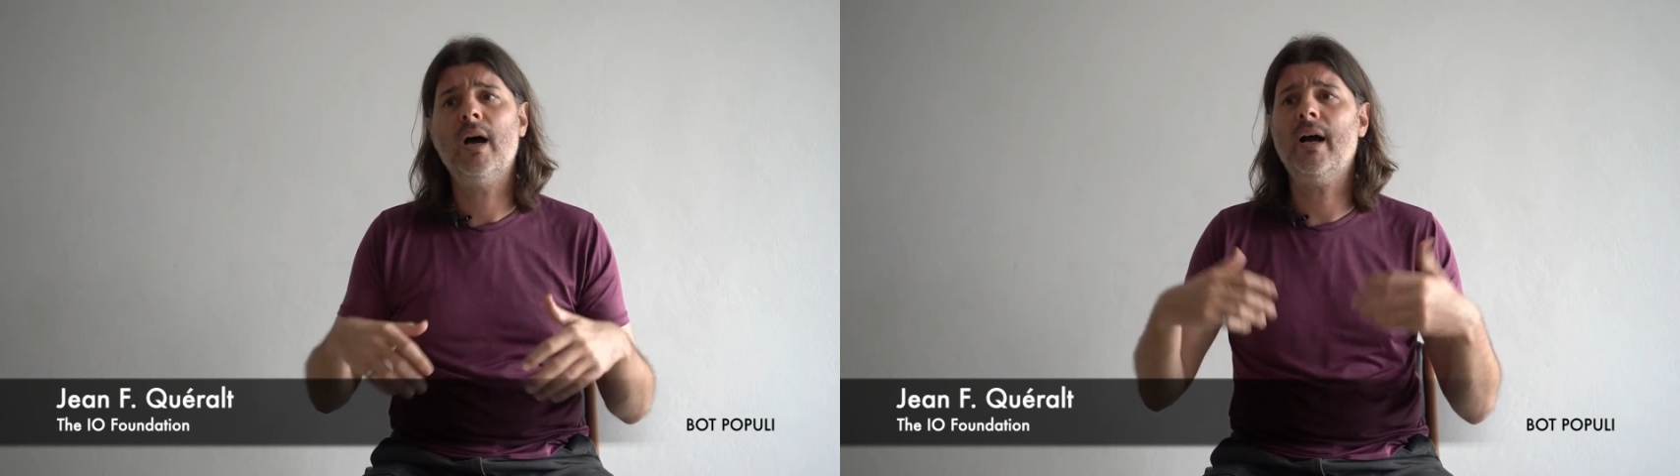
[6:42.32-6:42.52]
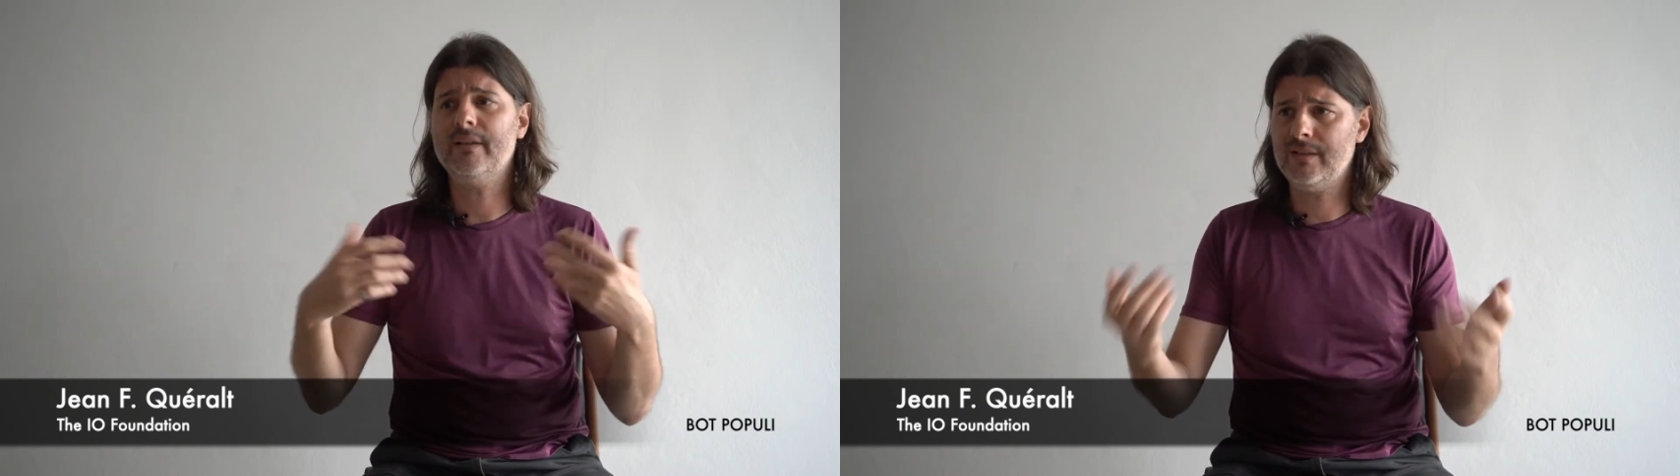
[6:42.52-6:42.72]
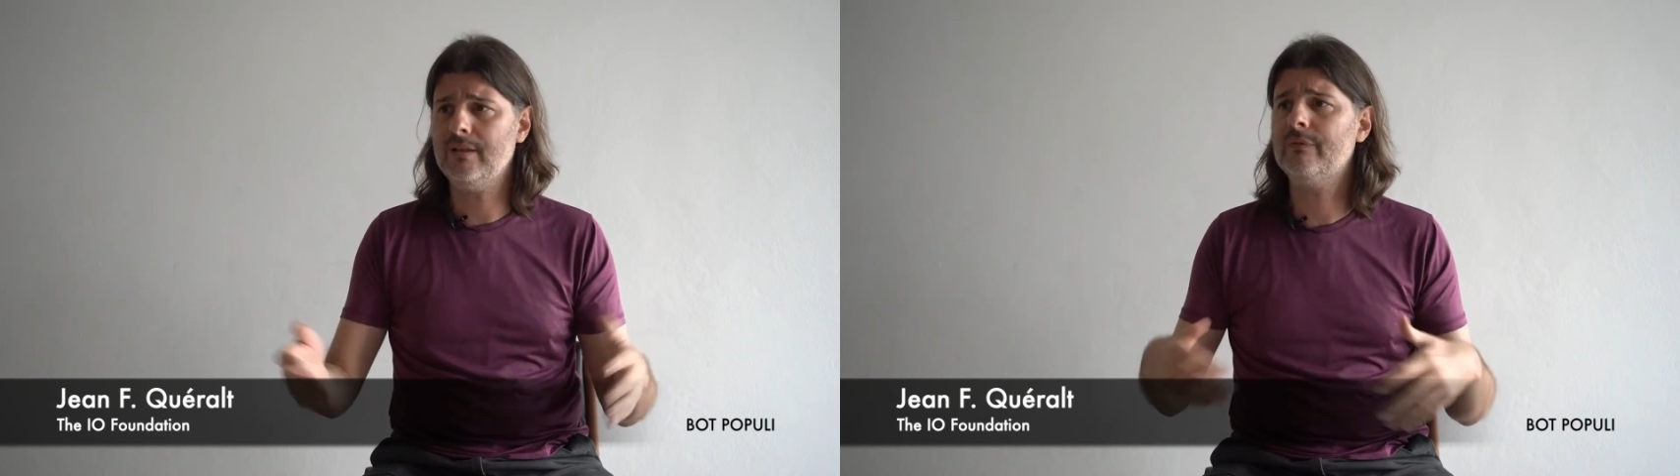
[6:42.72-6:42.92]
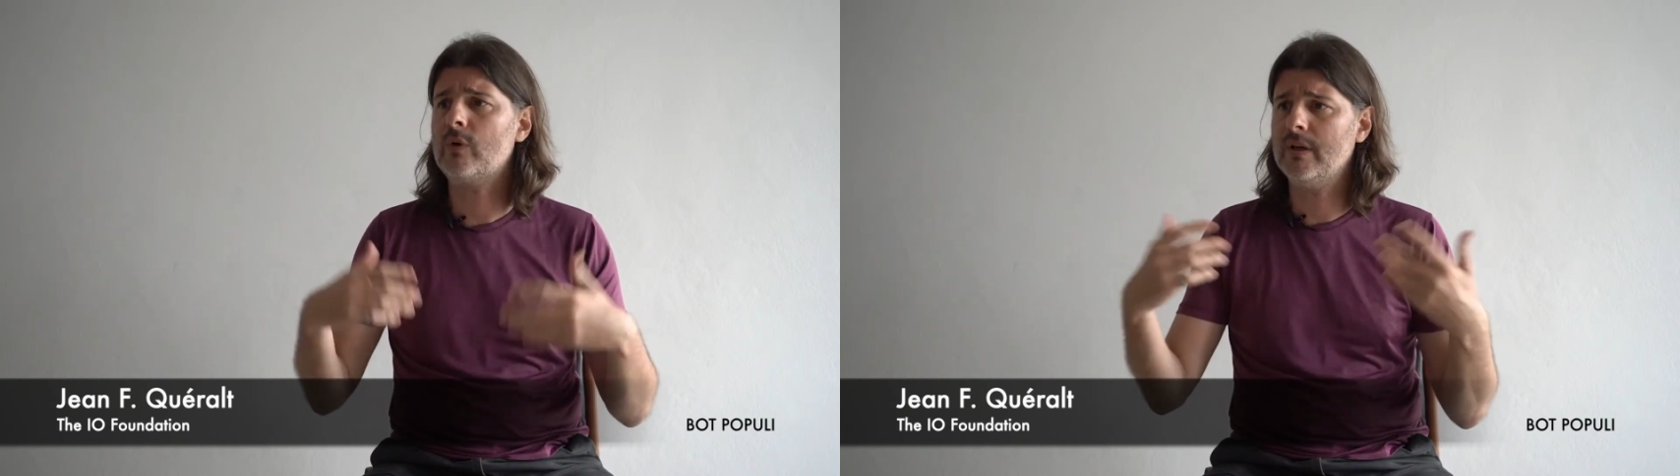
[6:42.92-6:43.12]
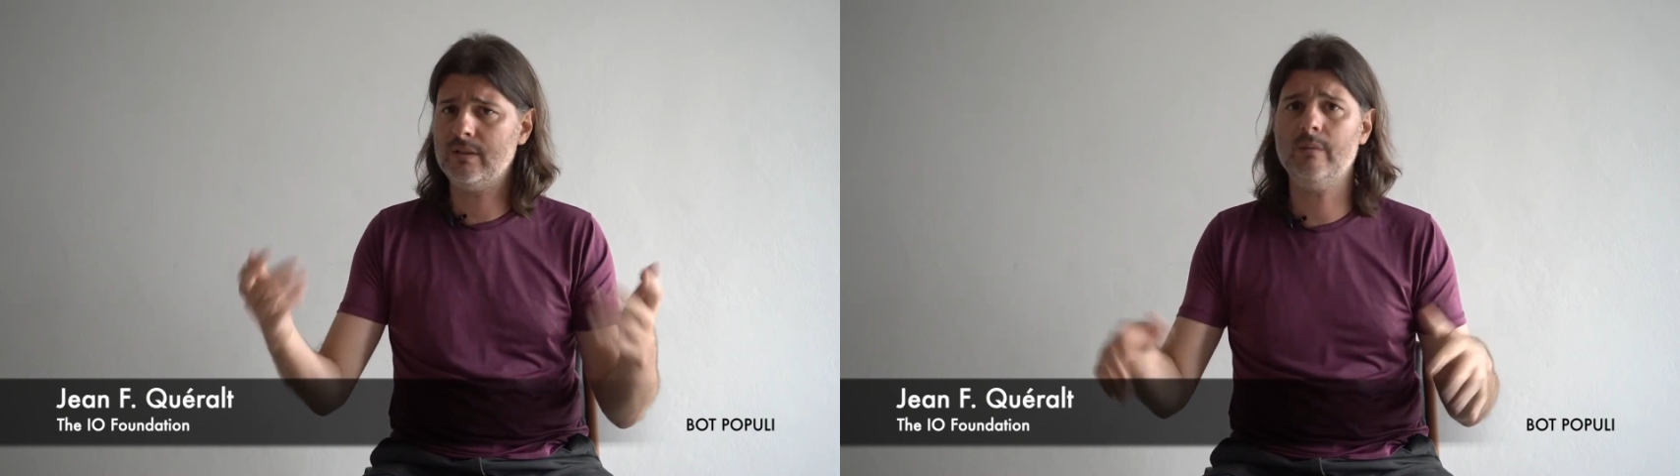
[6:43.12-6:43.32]
IT
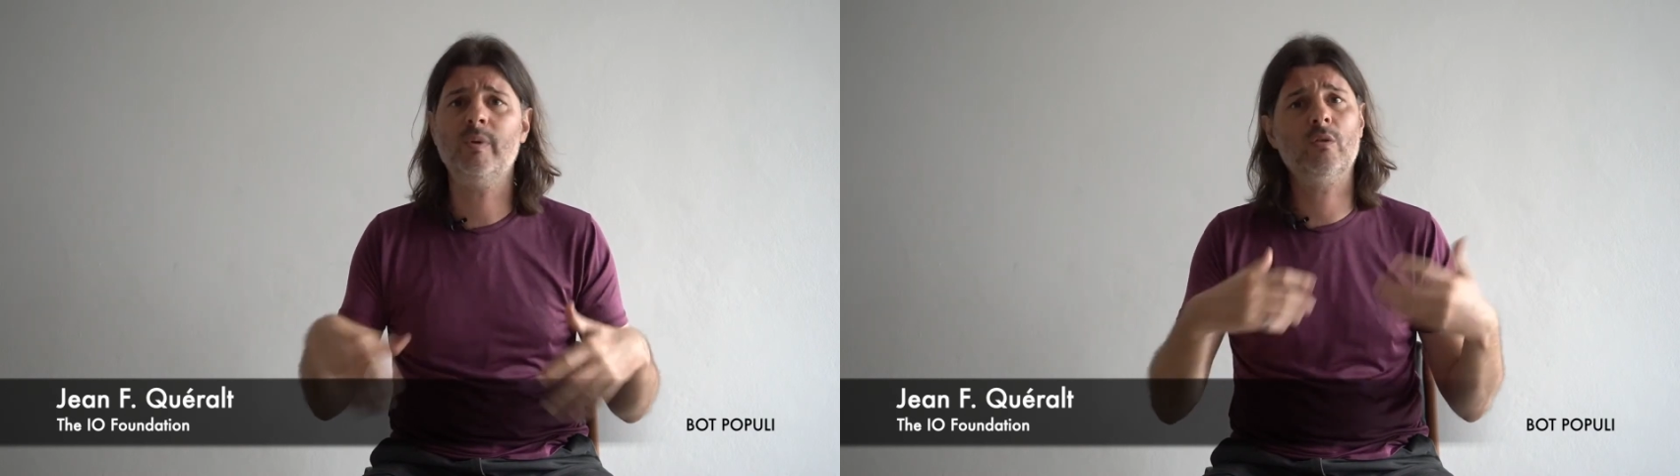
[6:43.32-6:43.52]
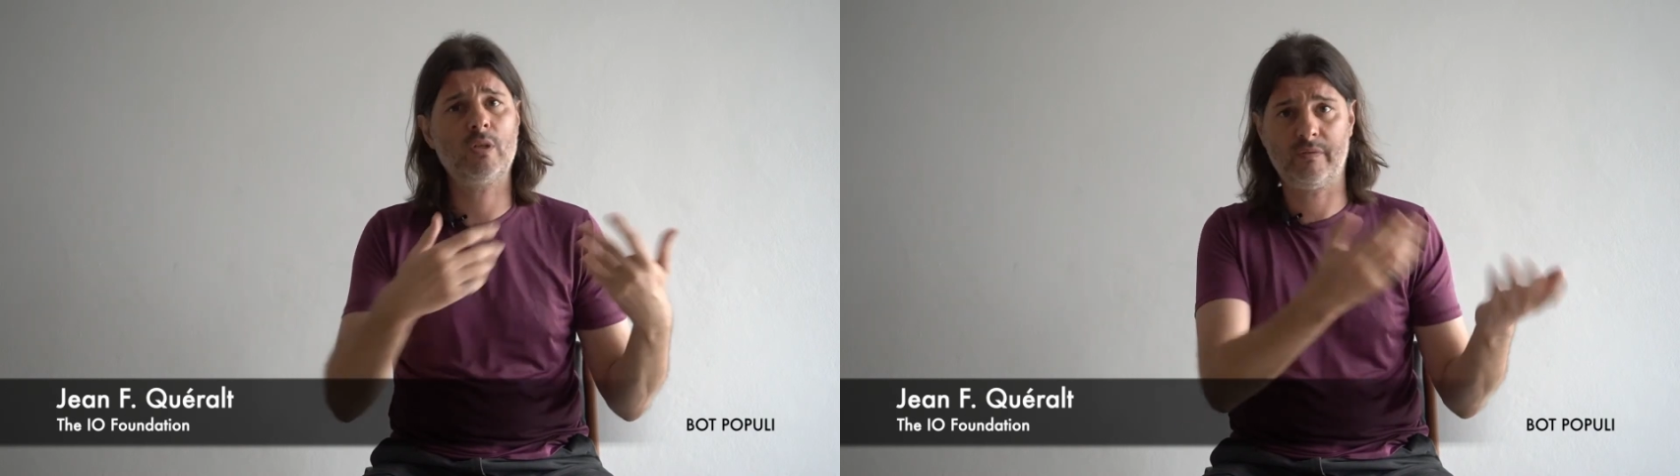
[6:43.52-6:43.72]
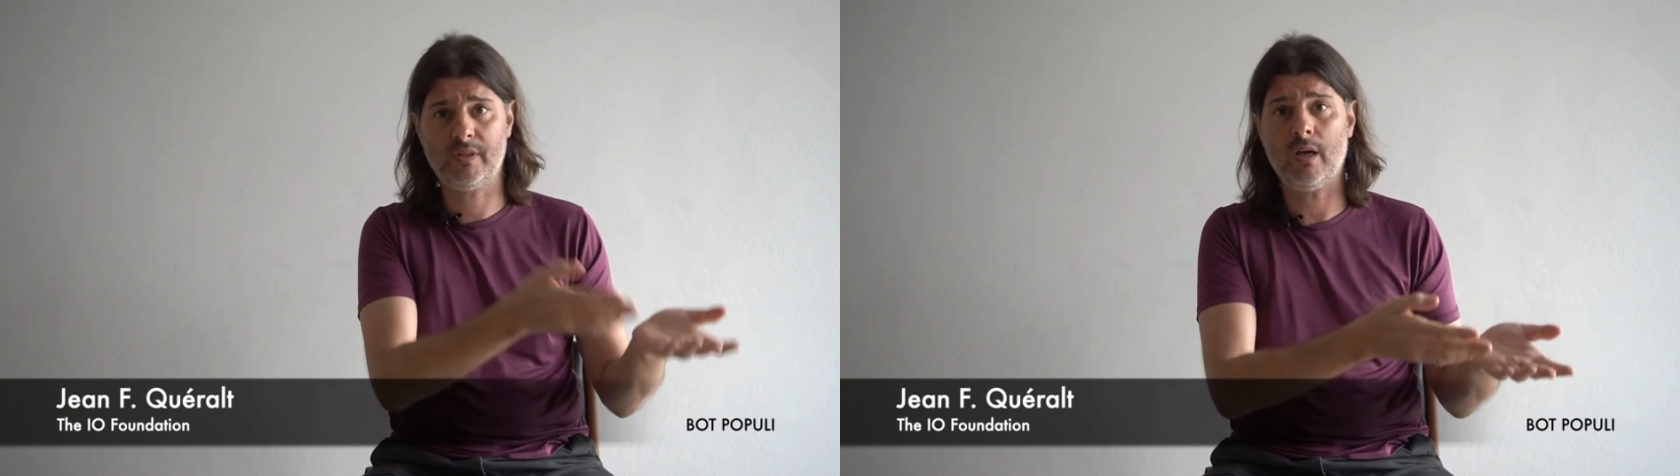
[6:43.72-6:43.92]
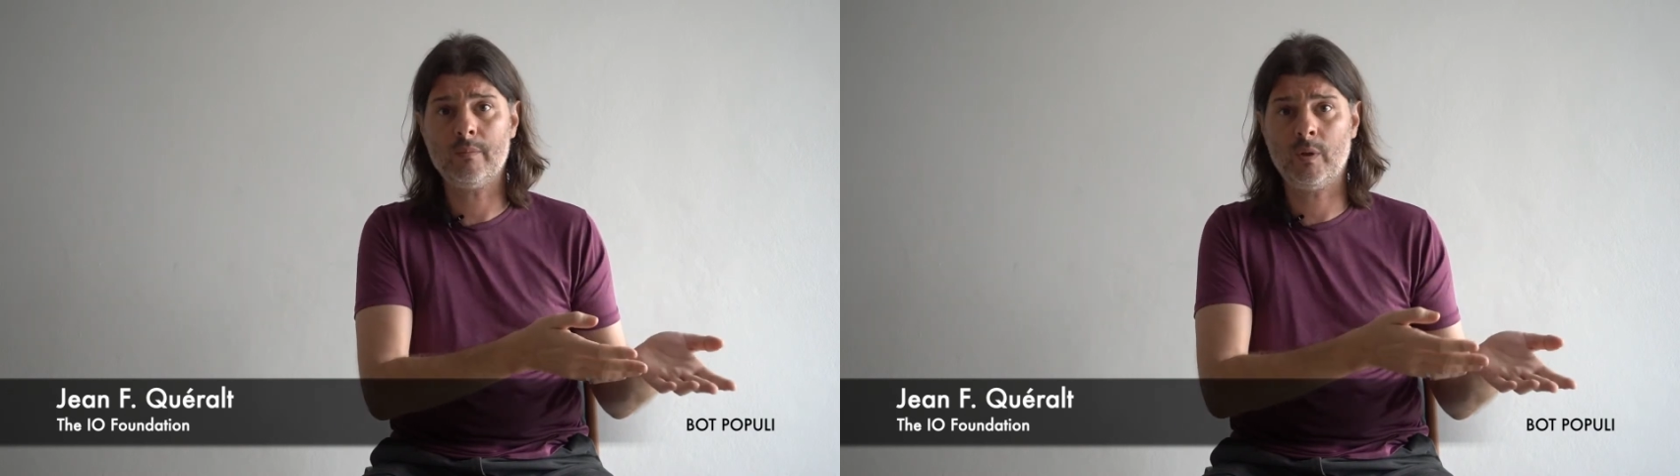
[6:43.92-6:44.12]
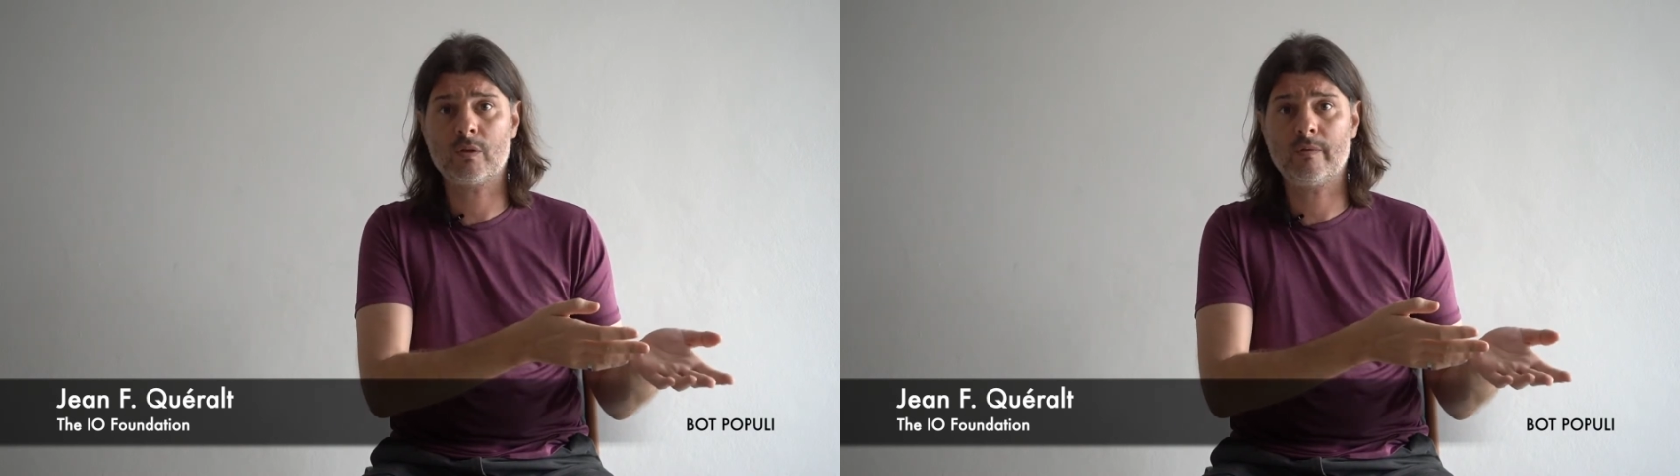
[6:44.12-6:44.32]
for IT because
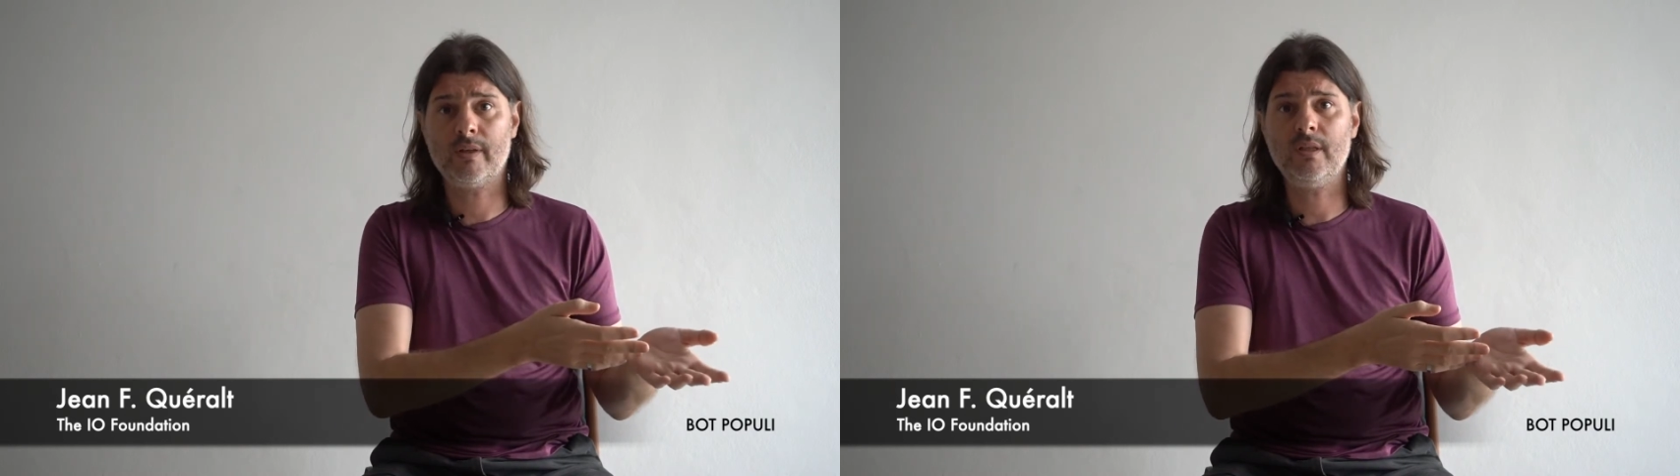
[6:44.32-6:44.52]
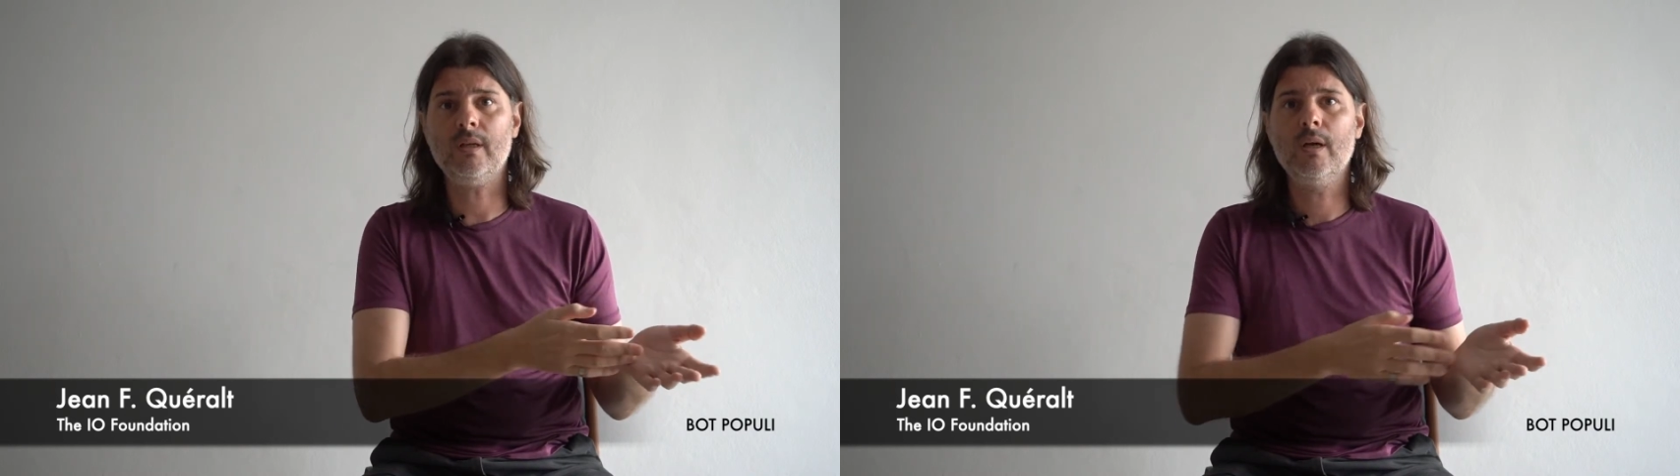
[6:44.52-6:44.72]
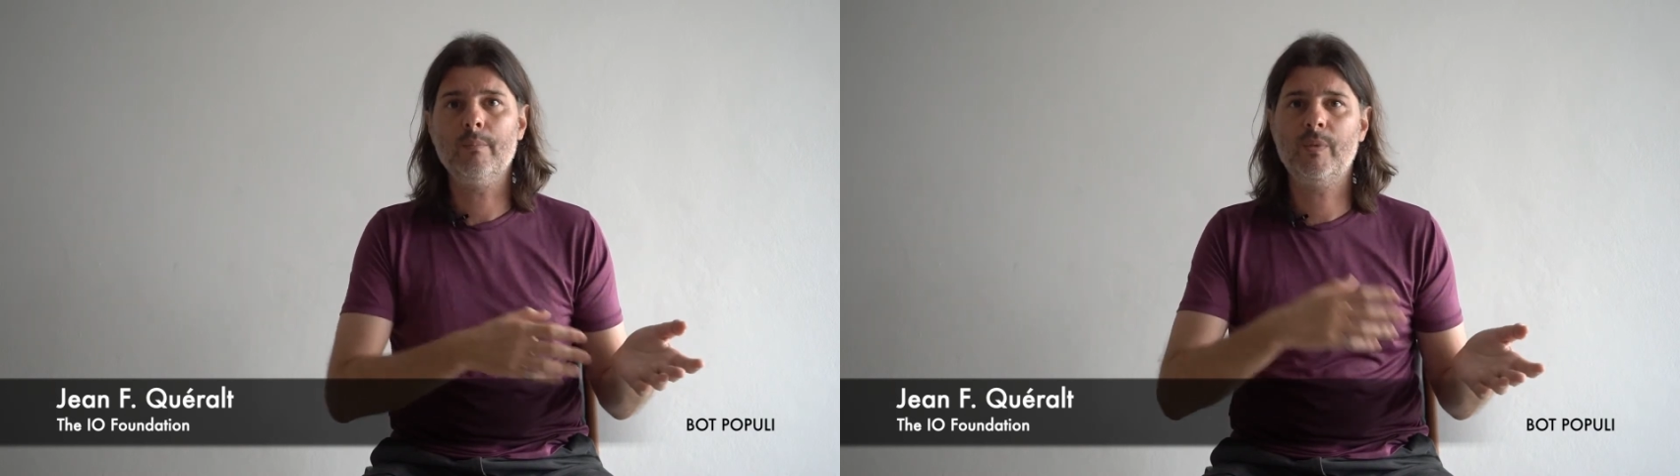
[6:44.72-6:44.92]
of IT.